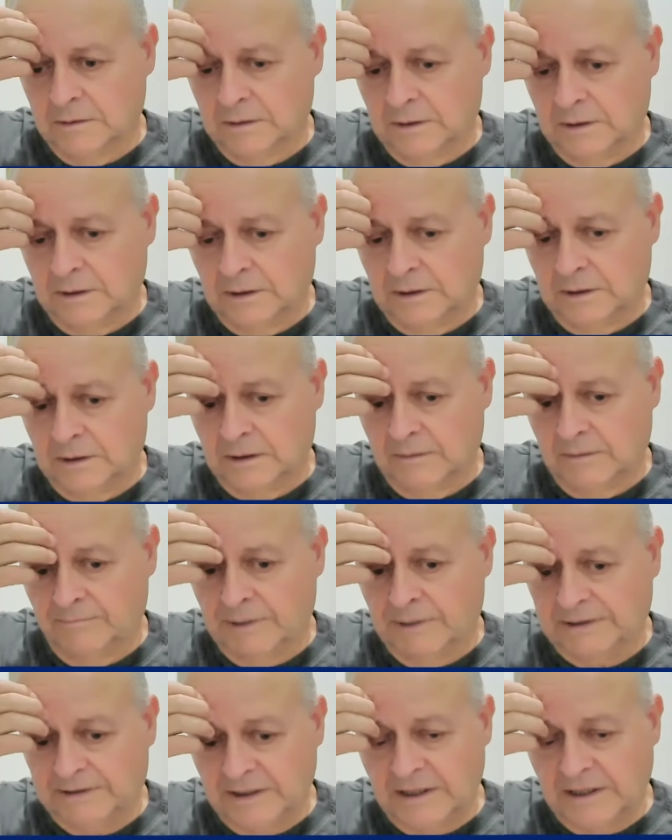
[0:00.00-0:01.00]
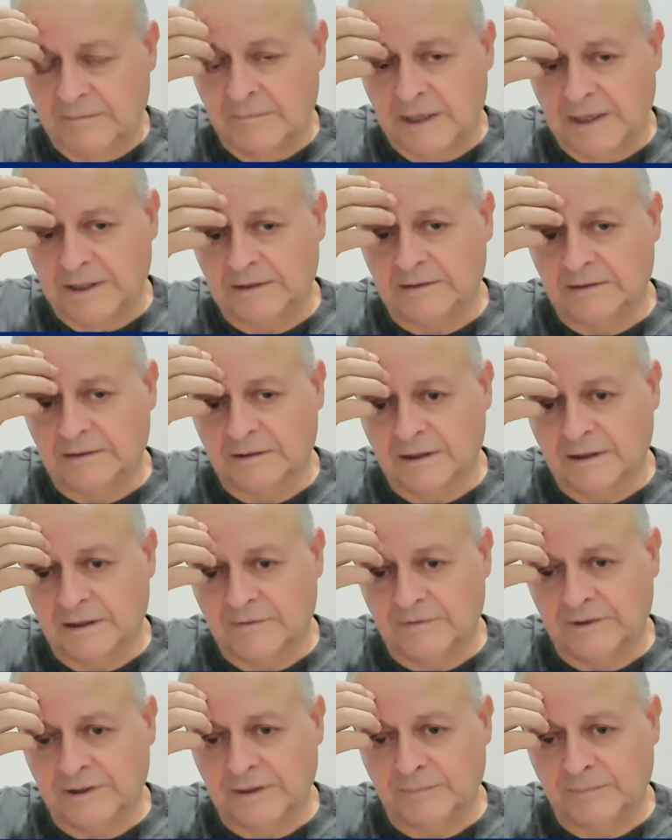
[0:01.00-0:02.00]
Uh, but they might
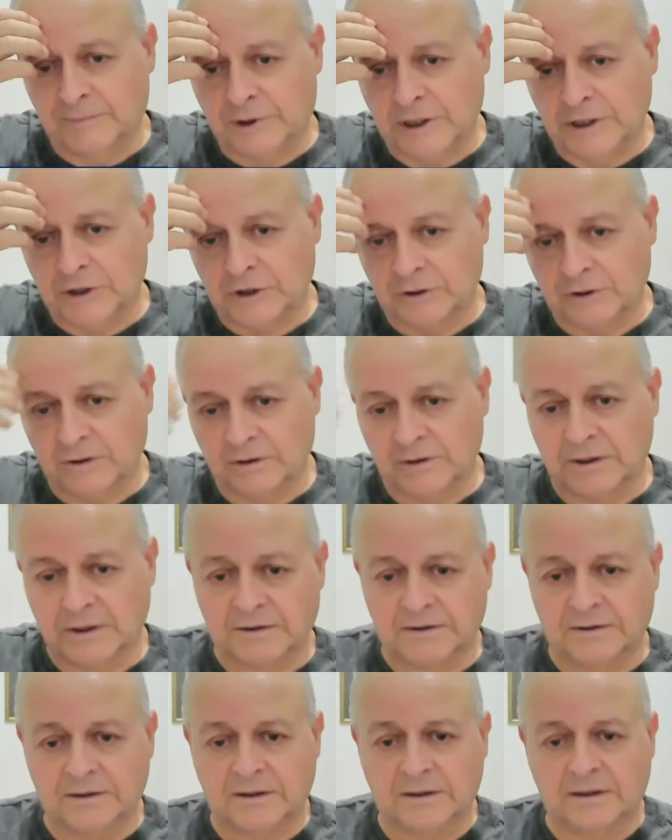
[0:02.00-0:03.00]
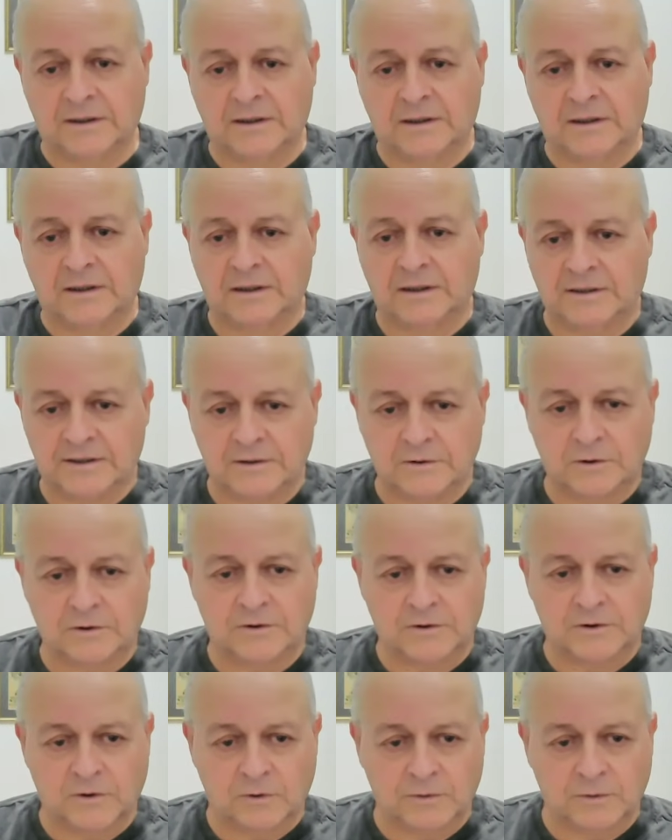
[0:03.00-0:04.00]
have the impression that uh, it's
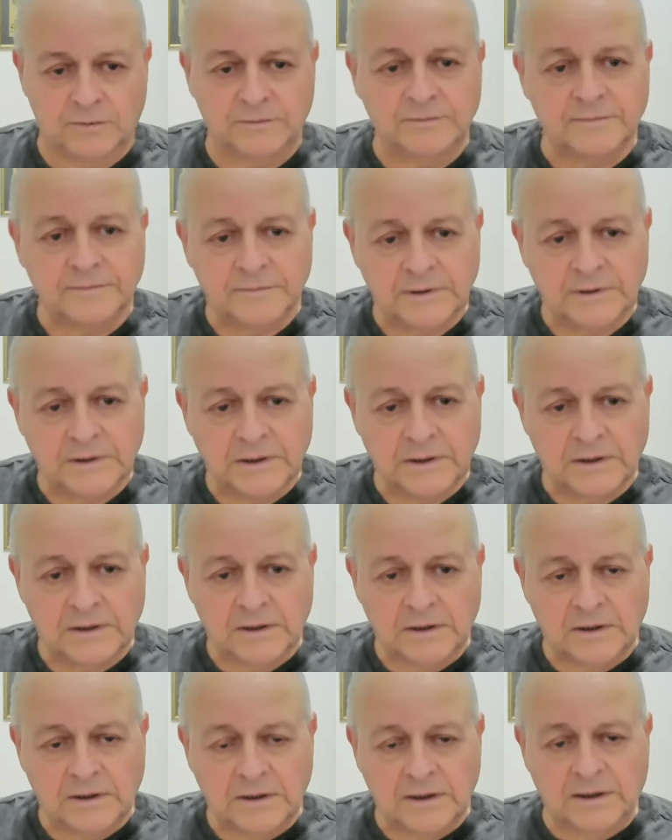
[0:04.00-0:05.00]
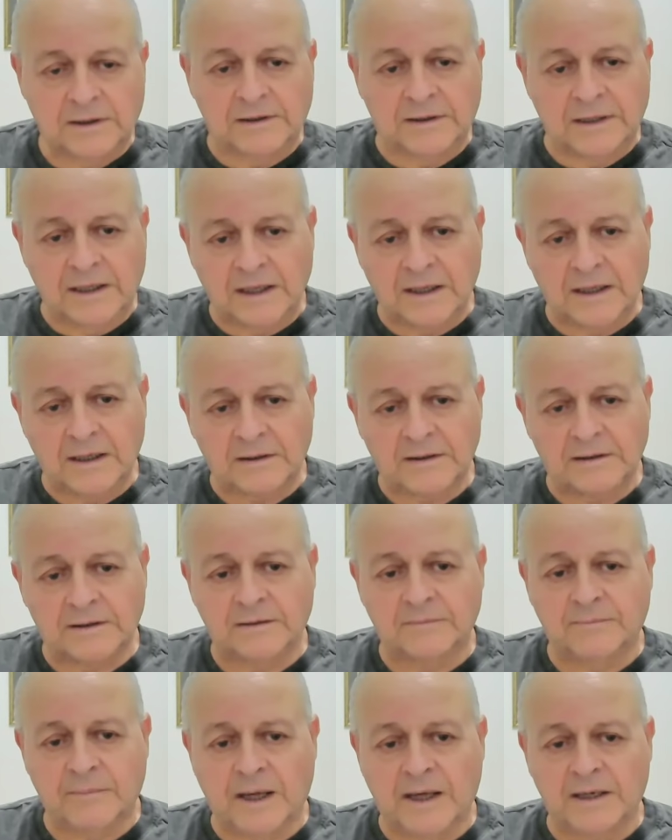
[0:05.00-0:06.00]
not so. And
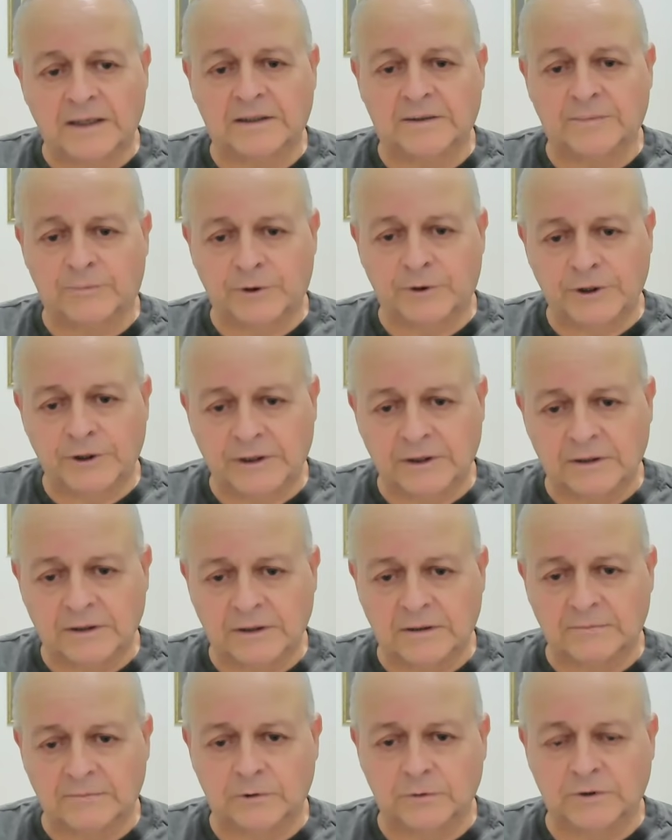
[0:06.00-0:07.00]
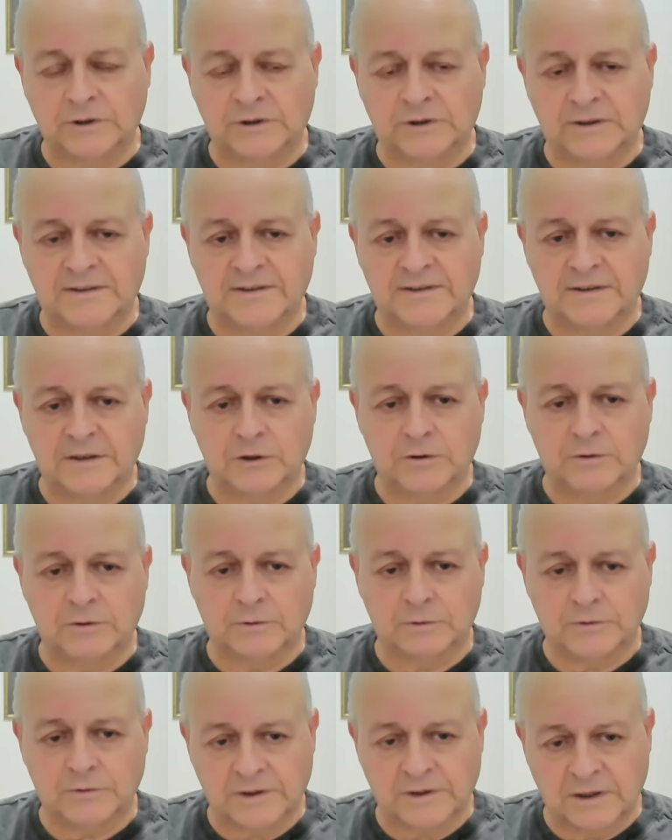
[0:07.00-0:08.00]
that might bring them to the decision
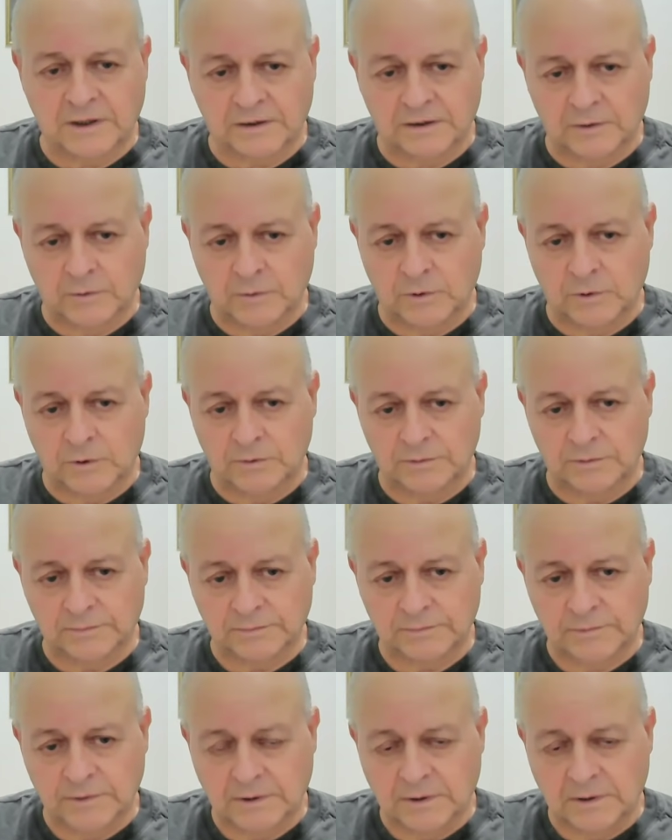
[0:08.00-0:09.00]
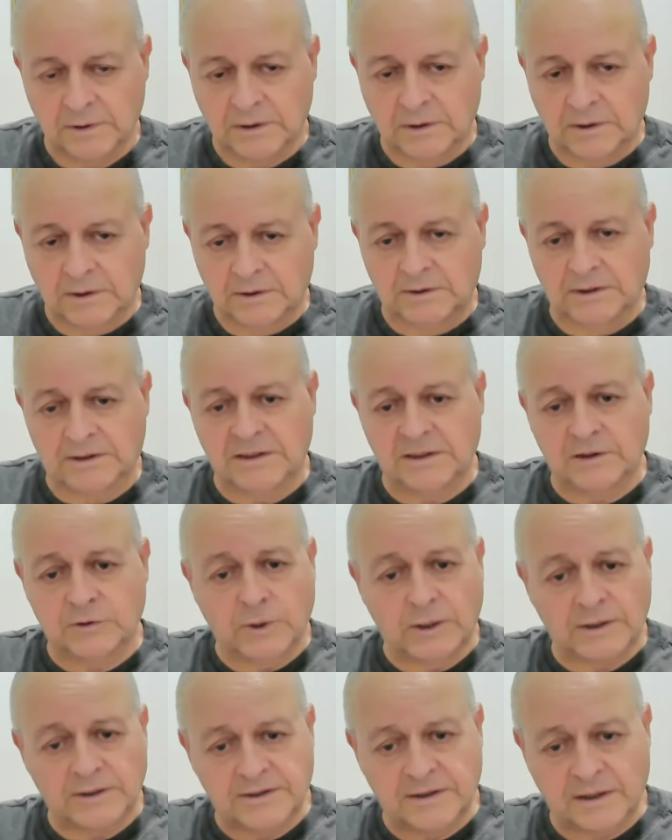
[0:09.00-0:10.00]
to start a war. This is
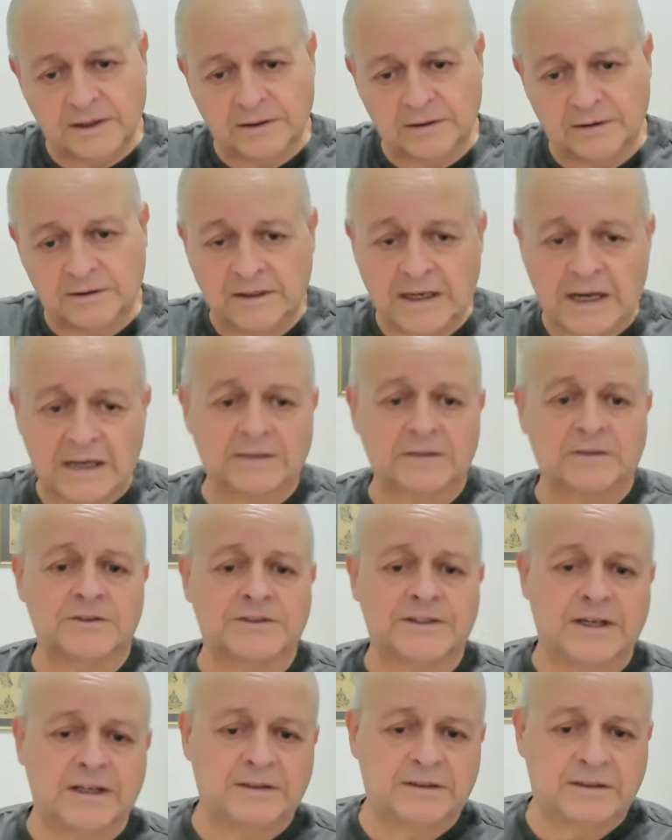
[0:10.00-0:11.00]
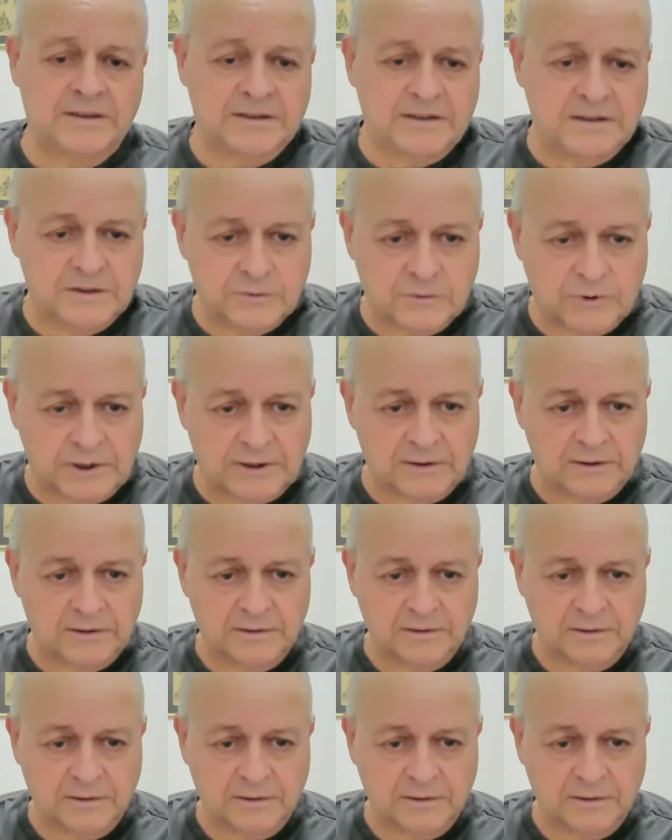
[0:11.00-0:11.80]
one side. The other side is Israel.